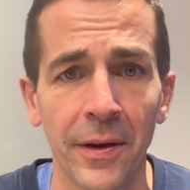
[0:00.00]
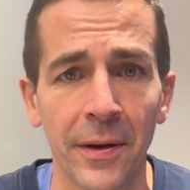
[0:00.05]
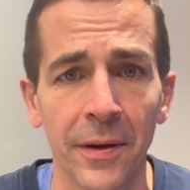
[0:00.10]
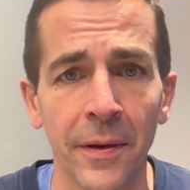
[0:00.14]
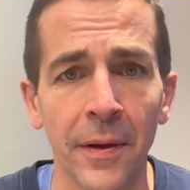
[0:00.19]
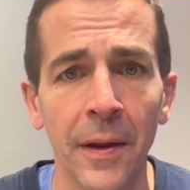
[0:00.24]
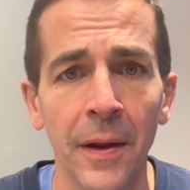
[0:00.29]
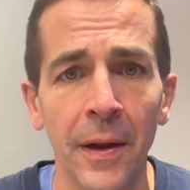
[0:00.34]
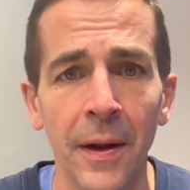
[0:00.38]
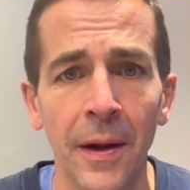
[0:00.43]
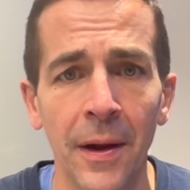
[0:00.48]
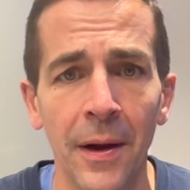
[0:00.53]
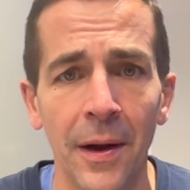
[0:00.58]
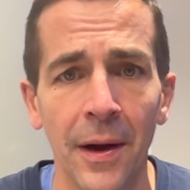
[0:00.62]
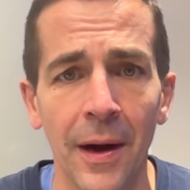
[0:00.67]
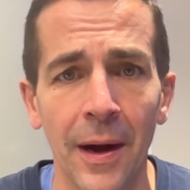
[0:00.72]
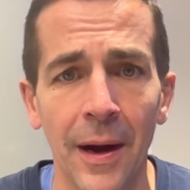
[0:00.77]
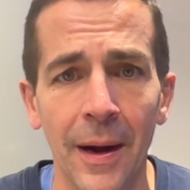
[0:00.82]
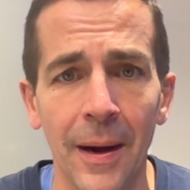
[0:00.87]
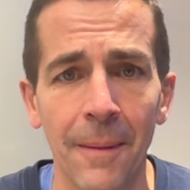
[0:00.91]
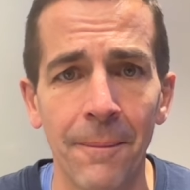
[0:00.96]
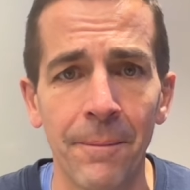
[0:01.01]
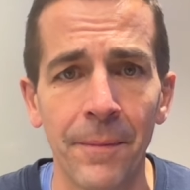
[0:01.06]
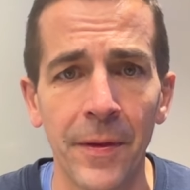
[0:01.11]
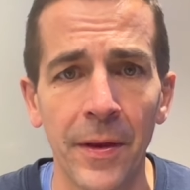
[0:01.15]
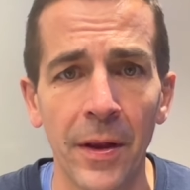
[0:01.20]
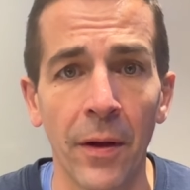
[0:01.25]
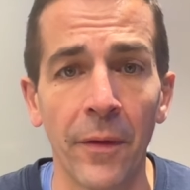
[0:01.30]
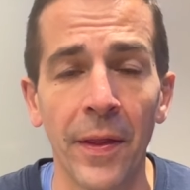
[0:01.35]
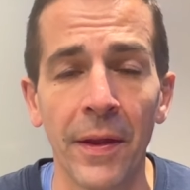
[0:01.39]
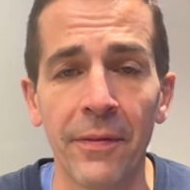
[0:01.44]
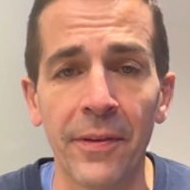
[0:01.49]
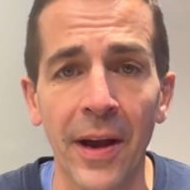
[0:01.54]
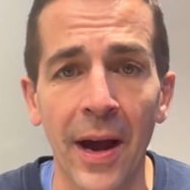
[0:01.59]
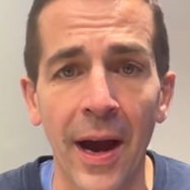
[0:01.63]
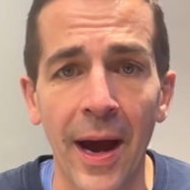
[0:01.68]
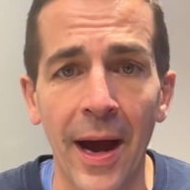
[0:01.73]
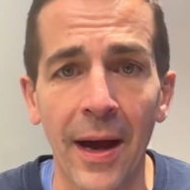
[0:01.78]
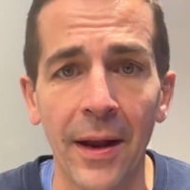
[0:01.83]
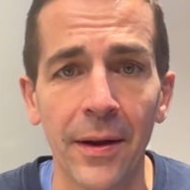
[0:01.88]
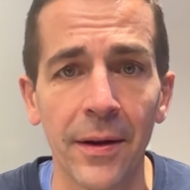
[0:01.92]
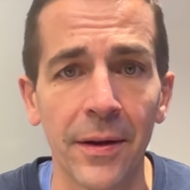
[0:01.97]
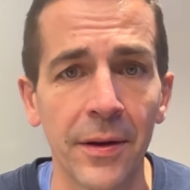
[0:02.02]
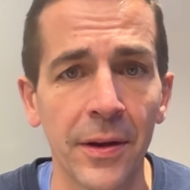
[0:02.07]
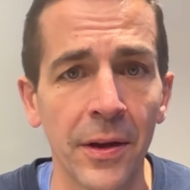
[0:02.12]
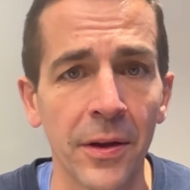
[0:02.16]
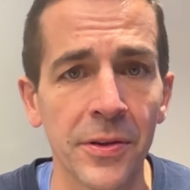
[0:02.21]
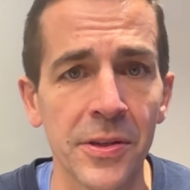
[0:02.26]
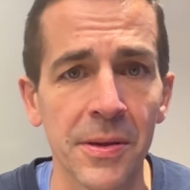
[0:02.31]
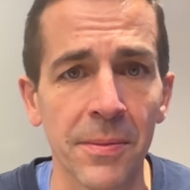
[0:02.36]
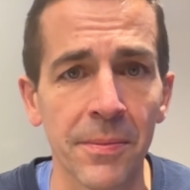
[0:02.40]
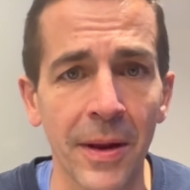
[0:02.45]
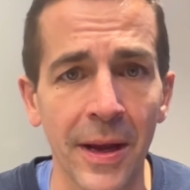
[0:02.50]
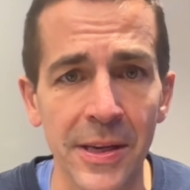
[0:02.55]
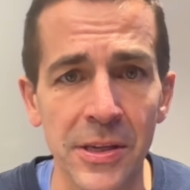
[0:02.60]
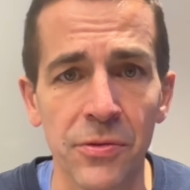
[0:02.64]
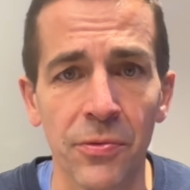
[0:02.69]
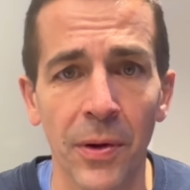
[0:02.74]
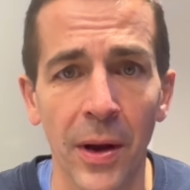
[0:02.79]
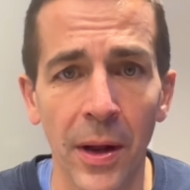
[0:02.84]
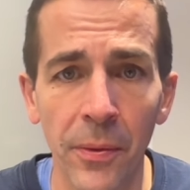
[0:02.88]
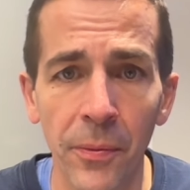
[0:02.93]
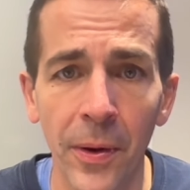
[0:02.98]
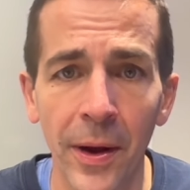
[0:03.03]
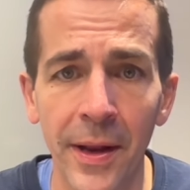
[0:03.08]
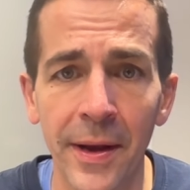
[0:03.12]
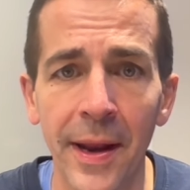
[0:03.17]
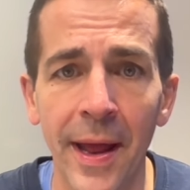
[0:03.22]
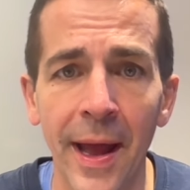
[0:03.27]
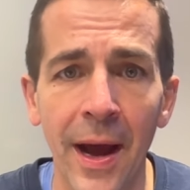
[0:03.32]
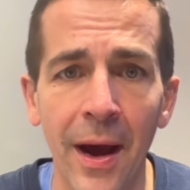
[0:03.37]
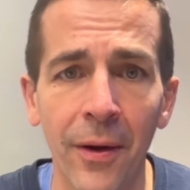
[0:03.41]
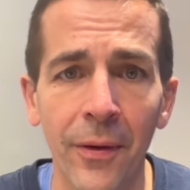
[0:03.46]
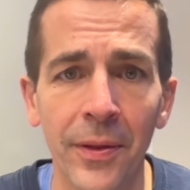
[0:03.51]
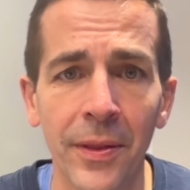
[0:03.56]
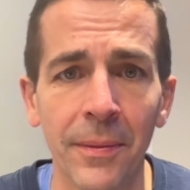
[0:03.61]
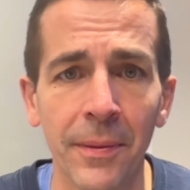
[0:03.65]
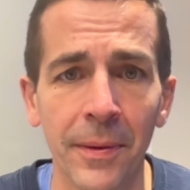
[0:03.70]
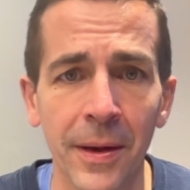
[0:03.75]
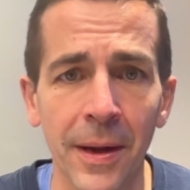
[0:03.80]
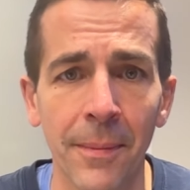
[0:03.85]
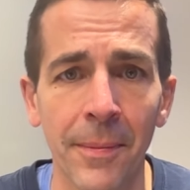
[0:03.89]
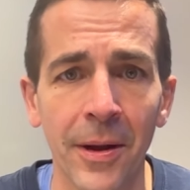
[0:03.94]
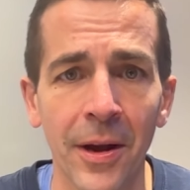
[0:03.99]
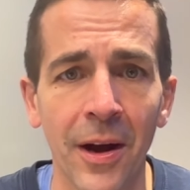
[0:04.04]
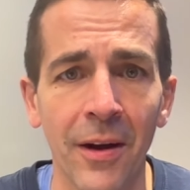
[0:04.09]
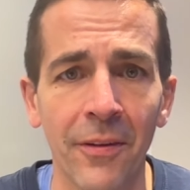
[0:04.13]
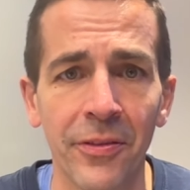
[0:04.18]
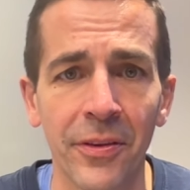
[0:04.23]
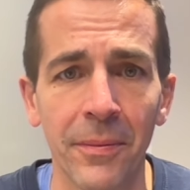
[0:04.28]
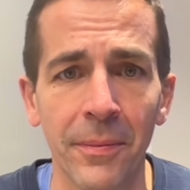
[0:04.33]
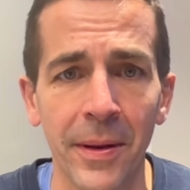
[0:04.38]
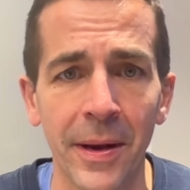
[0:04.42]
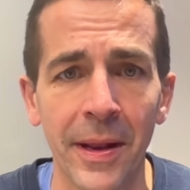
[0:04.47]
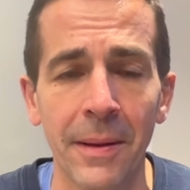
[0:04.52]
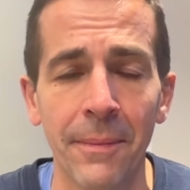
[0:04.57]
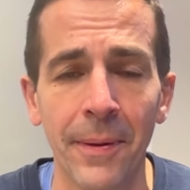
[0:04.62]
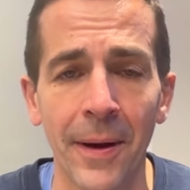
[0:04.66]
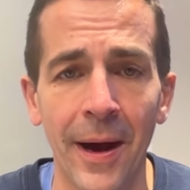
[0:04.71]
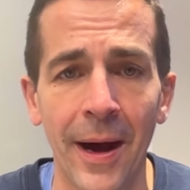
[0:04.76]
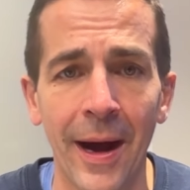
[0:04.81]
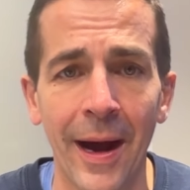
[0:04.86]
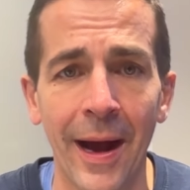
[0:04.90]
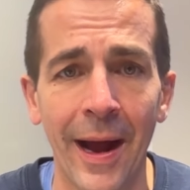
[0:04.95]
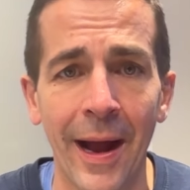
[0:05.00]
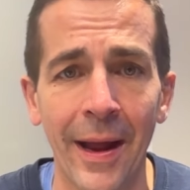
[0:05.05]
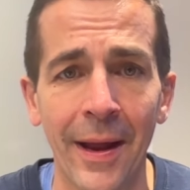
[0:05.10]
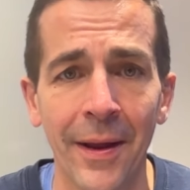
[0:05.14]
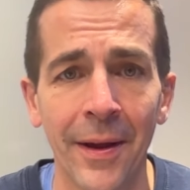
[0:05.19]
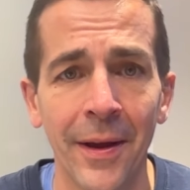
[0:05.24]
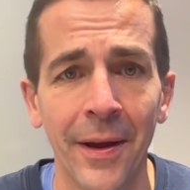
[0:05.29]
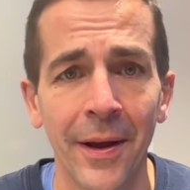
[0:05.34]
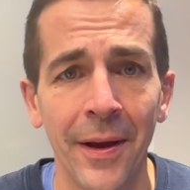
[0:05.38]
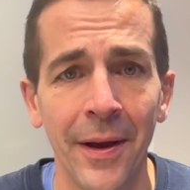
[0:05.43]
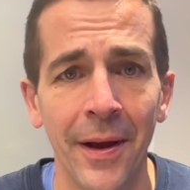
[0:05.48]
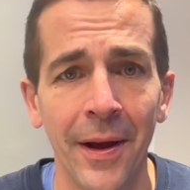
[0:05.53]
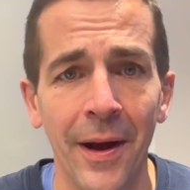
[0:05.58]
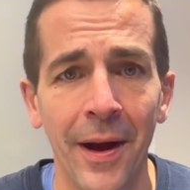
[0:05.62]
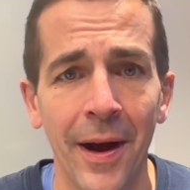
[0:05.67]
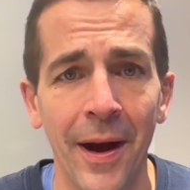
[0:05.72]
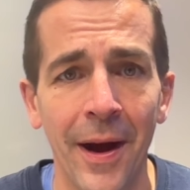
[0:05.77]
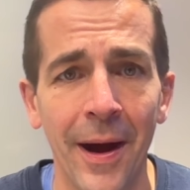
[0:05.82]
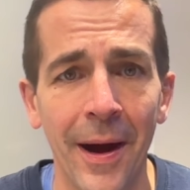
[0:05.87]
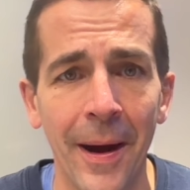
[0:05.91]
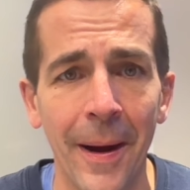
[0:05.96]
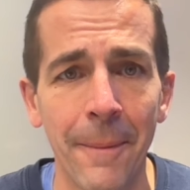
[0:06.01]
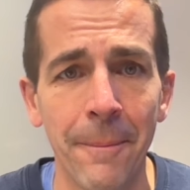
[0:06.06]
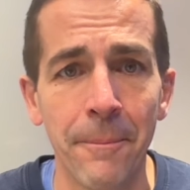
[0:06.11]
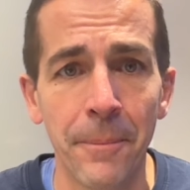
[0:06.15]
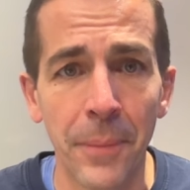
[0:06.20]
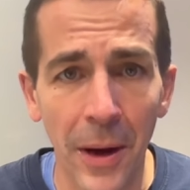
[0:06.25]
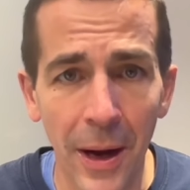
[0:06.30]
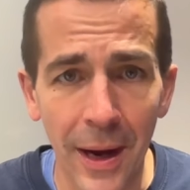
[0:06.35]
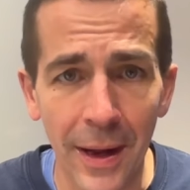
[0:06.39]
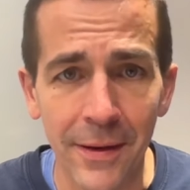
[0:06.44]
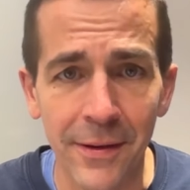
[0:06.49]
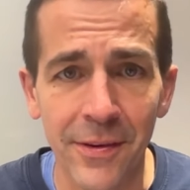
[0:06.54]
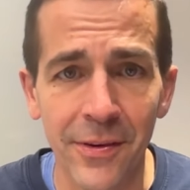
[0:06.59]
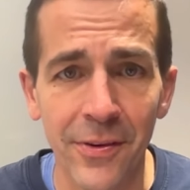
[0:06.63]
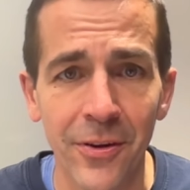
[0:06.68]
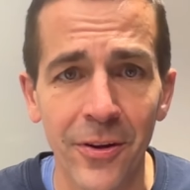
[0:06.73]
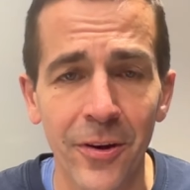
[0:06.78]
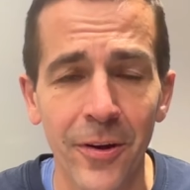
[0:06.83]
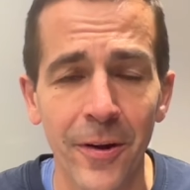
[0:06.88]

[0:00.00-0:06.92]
And, you know, they've got, you know, some nice runway now and coming off the mini bye, but